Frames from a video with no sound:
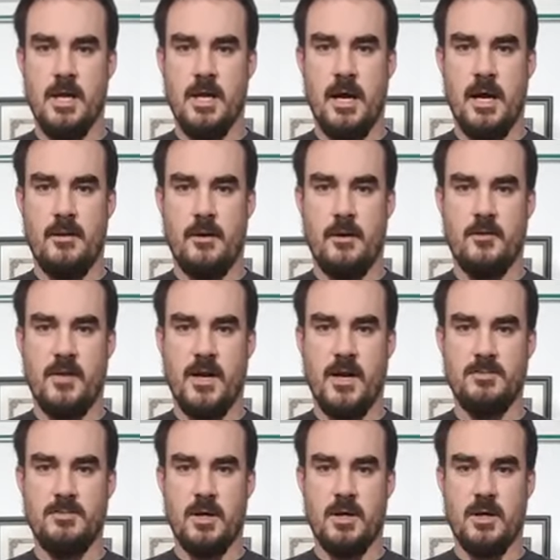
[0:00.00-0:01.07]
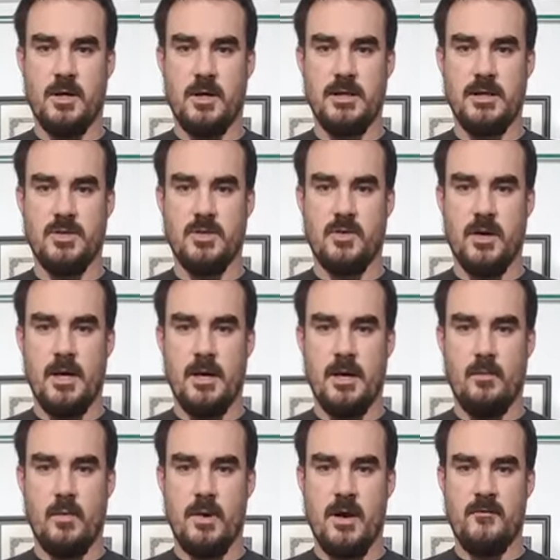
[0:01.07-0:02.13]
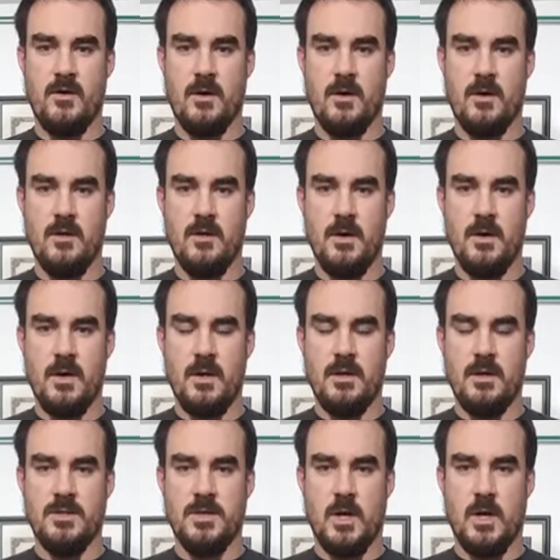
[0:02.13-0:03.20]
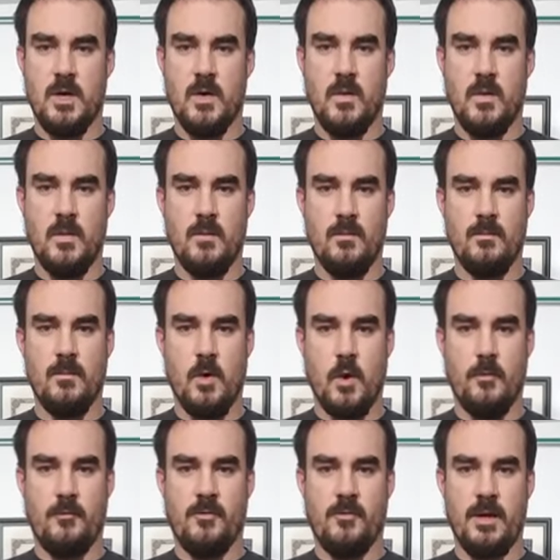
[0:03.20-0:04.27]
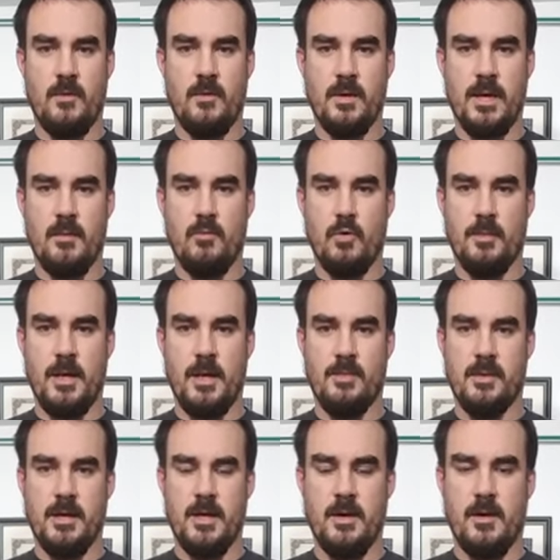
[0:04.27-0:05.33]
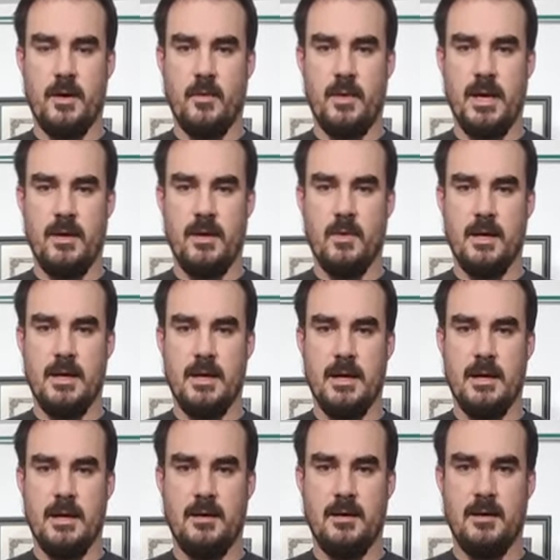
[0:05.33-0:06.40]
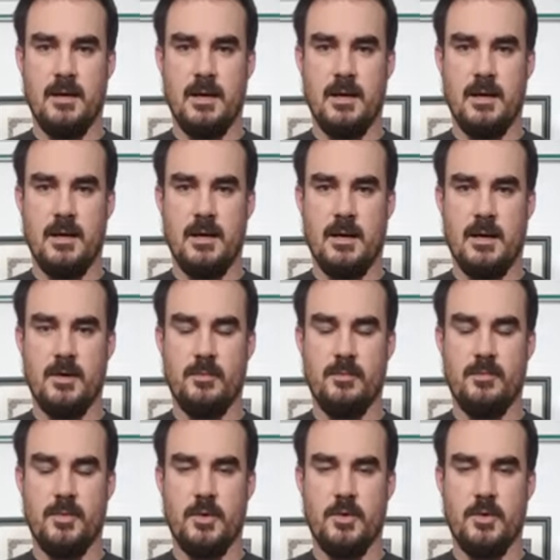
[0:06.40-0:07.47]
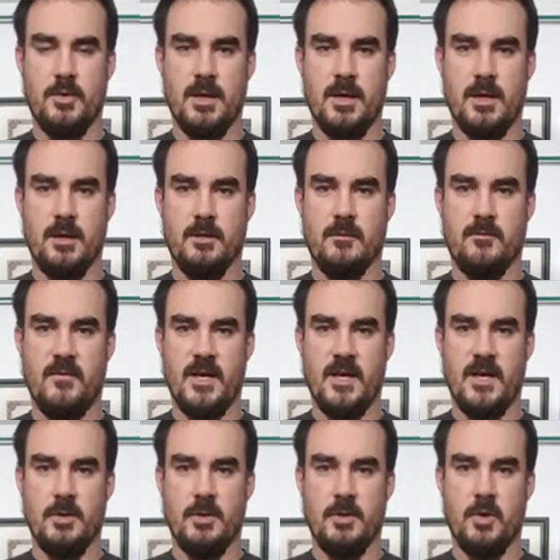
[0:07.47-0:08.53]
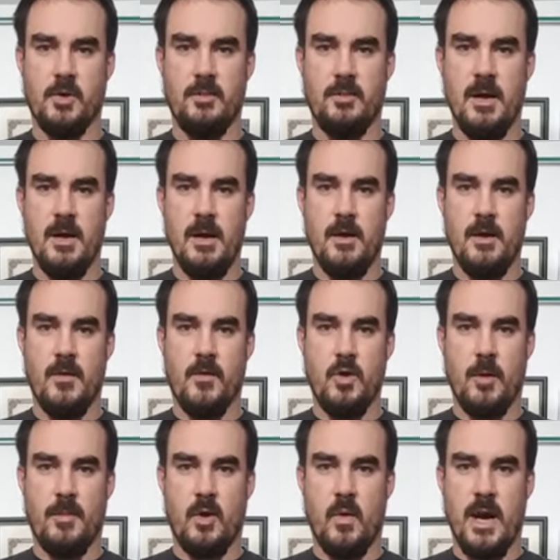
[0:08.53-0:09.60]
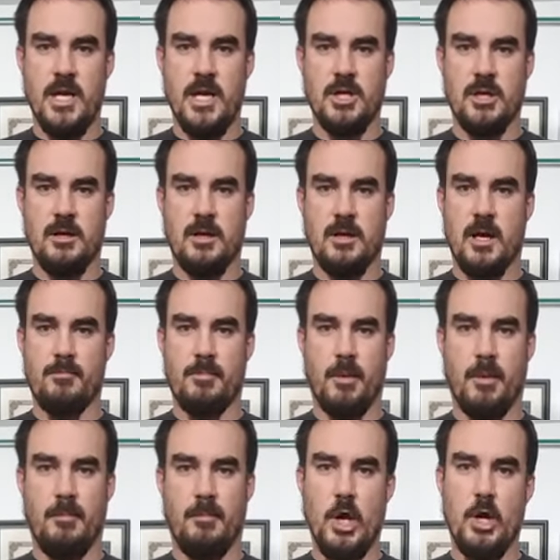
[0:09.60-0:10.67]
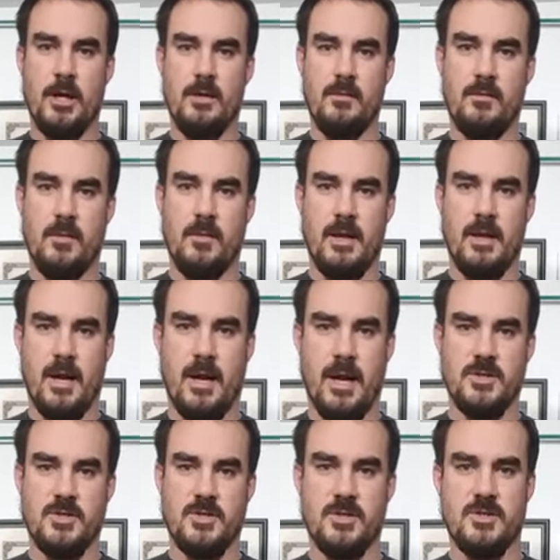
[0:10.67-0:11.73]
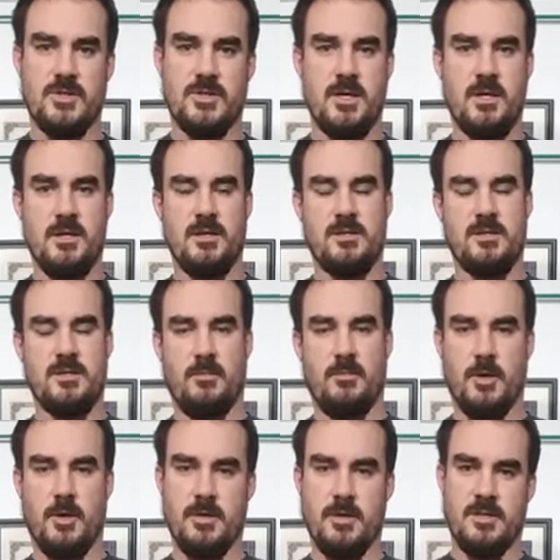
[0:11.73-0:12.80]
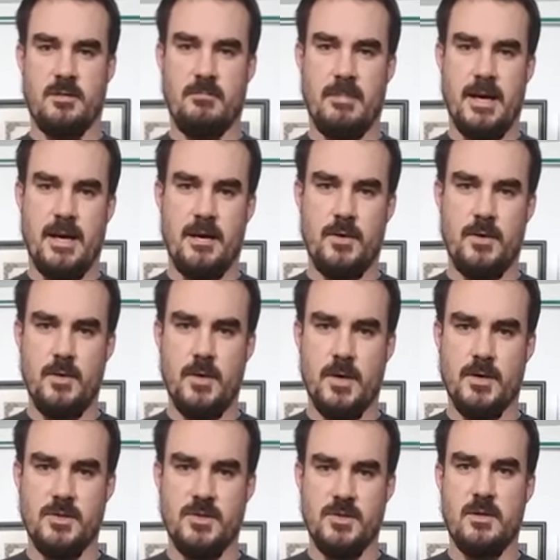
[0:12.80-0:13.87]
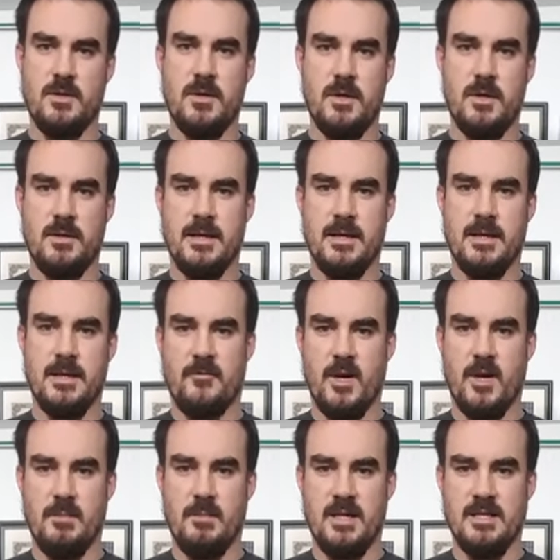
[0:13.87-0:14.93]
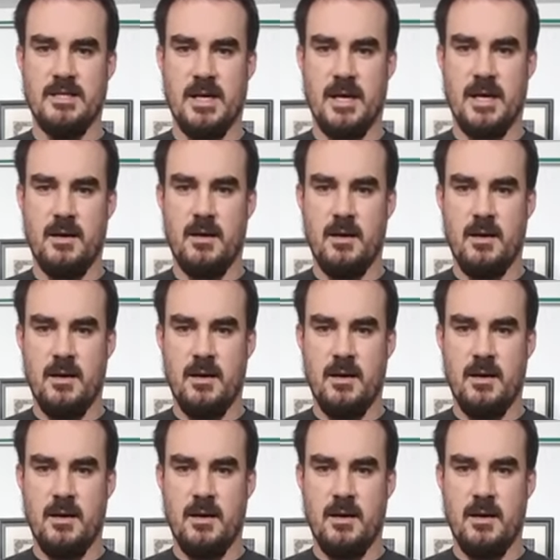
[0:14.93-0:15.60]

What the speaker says: on your Facebook, Instagram, wherever. So hopefully we'll get more people in here. I know we had one guy out in the Brotherhood of the Kilt Facebook group threw up a question and got bombarded with answers. Some good, some bad. Who knows? That's up for him to decide.